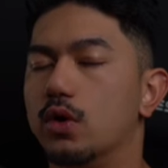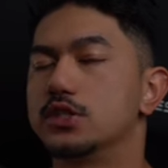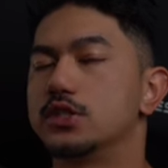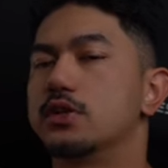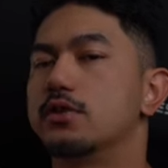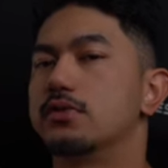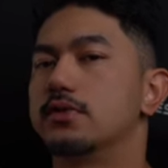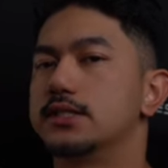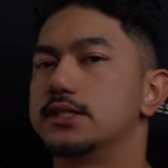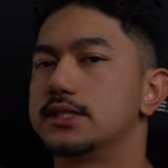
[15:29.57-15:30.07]
Once
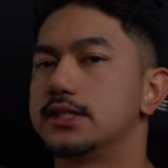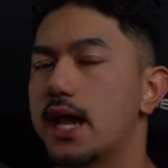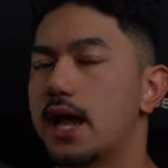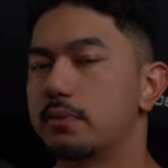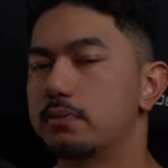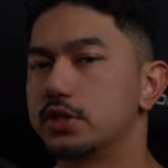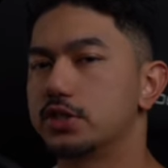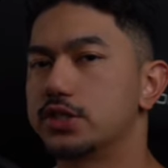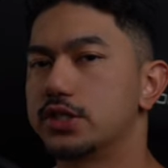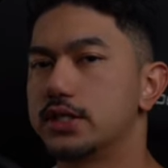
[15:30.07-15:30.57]
you've
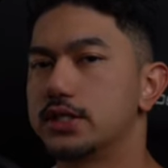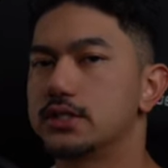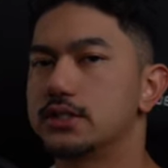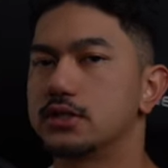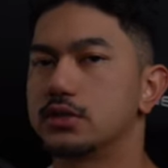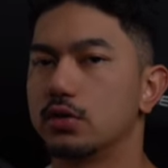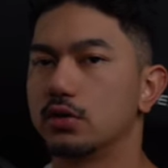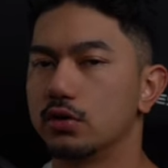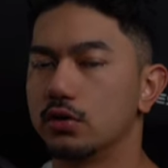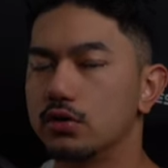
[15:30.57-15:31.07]
established this,
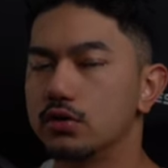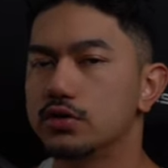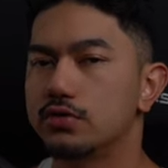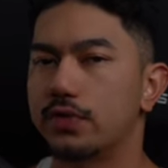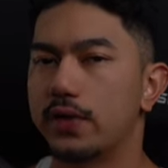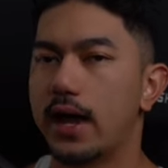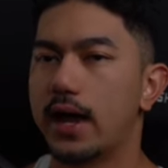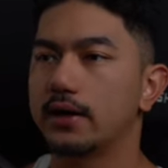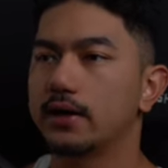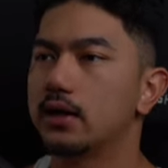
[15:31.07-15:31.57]
to lose
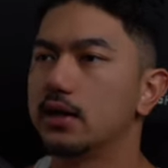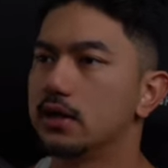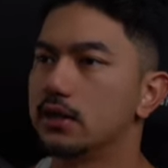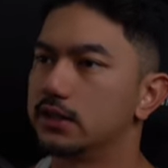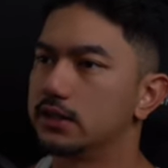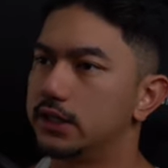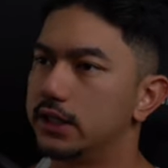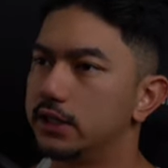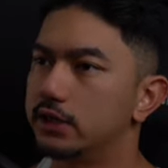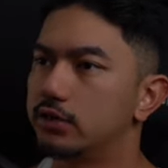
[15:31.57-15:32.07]
fat,
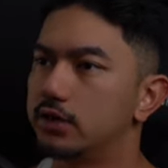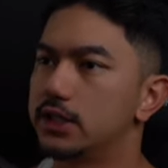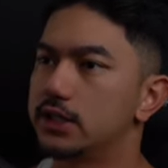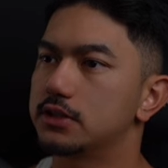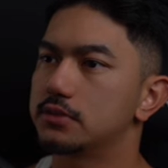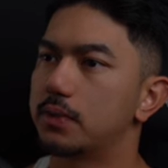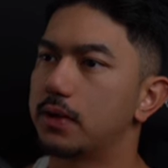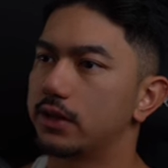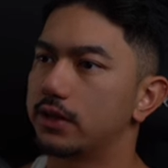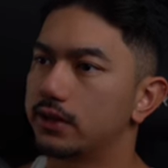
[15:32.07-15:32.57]

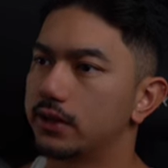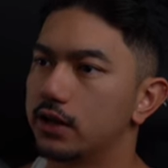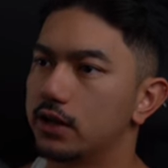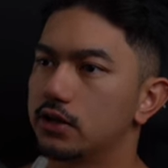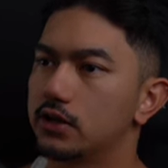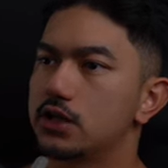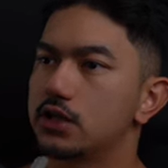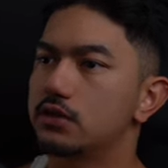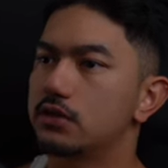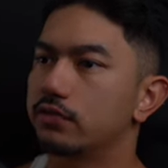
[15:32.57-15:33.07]
decrease by
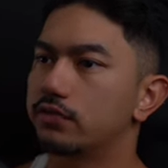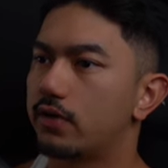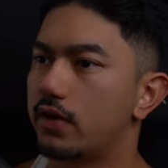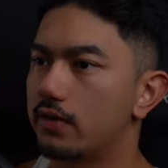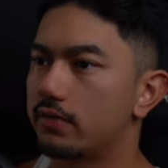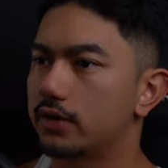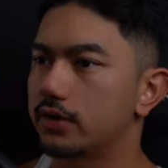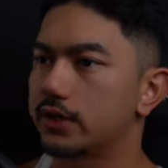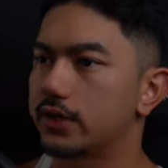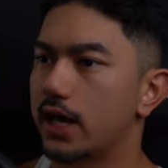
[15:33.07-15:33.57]
300 to
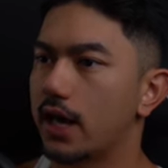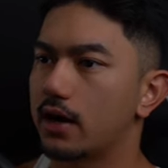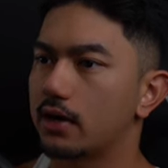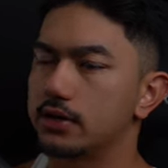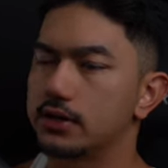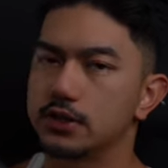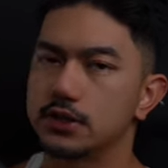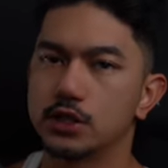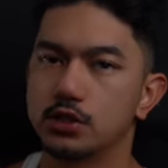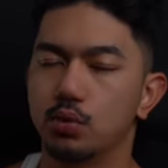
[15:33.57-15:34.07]
500
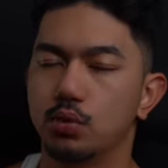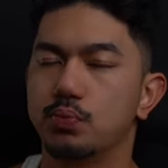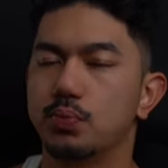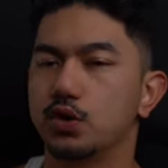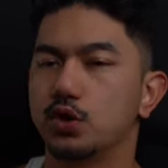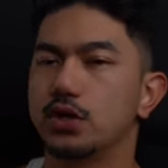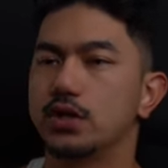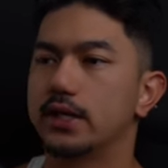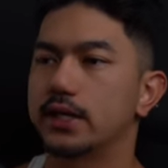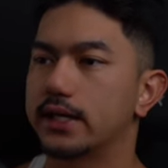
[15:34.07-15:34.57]
calories. This will
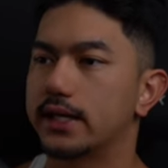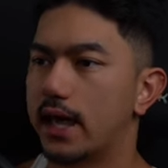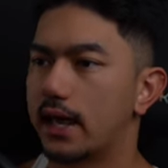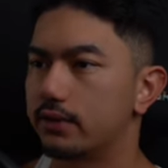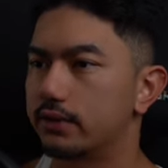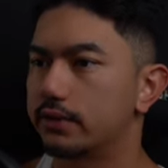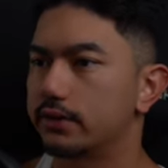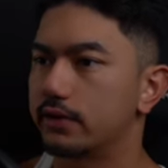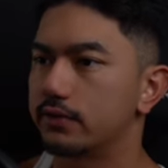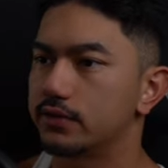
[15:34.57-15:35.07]
put you in a
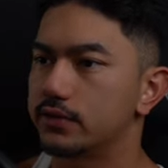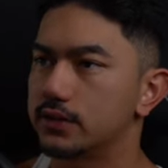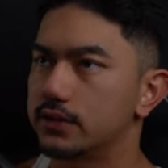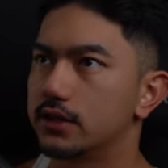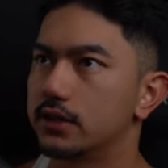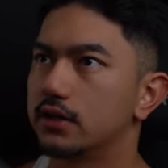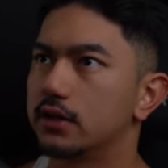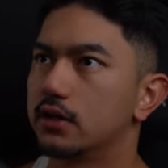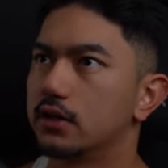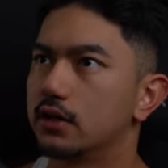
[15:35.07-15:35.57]
calorie
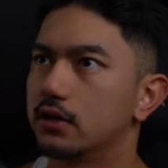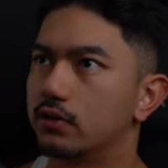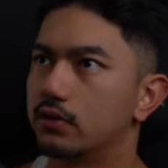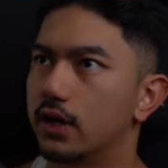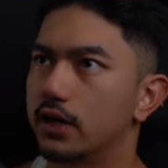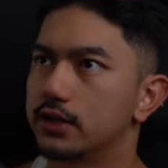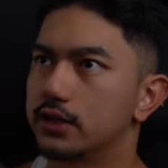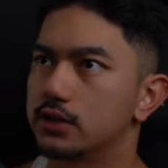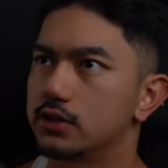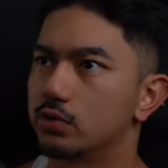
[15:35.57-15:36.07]
deficit,
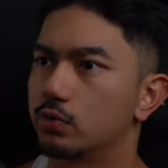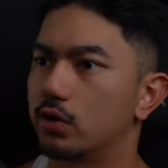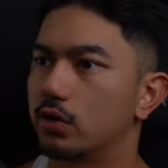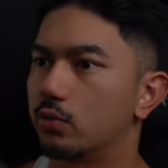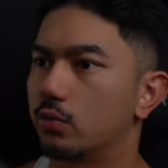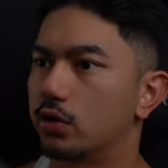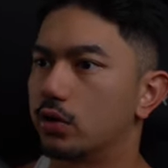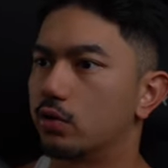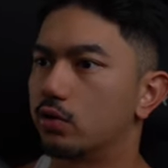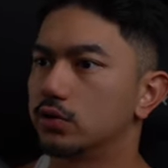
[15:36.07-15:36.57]
right? This is where
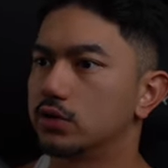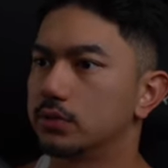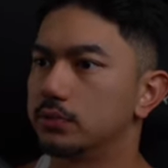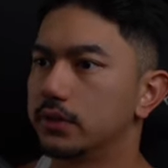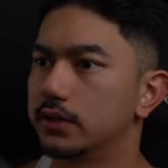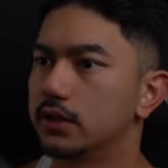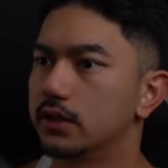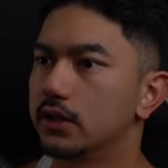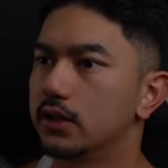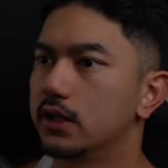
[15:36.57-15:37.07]
we're going to
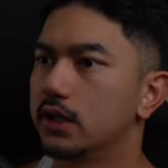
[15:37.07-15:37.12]
be.